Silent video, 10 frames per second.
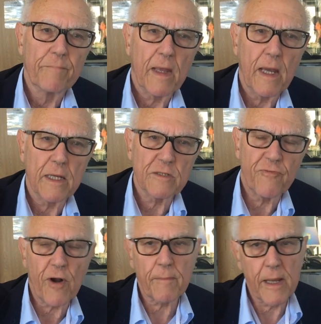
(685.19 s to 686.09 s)
has
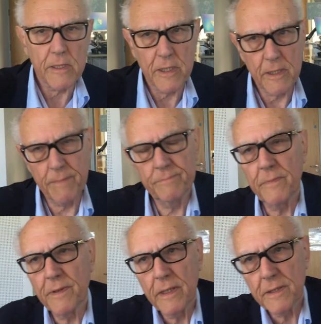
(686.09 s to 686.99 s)
fragmented
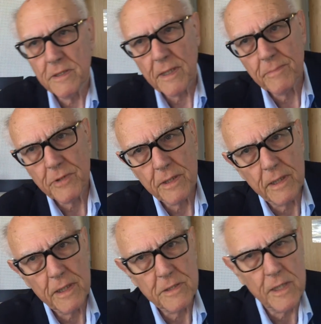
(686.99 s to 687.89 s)
the subject,
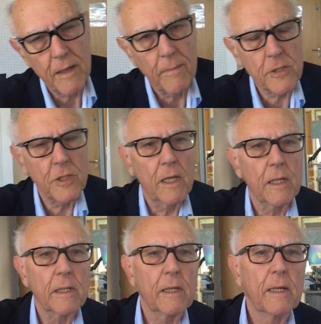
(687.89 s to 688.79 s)
and it's now much
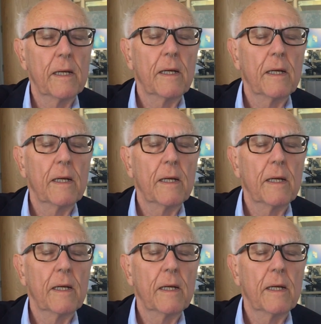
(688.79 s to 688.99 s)
harder